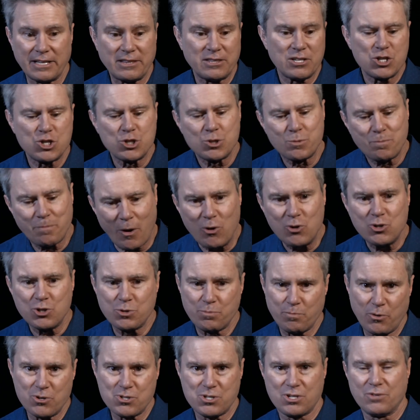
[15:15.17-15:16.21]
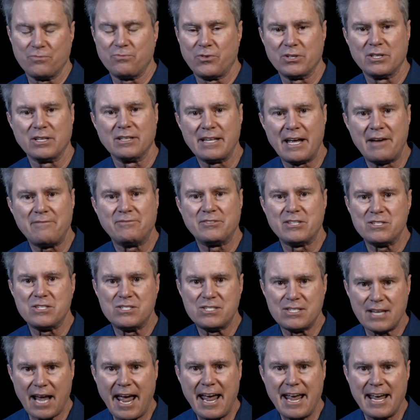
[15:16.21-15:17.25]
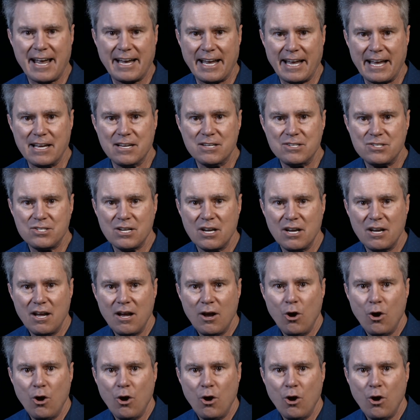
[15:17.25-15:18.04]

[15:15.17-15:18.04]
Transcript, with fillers: that the spokesperson for the left is saying is,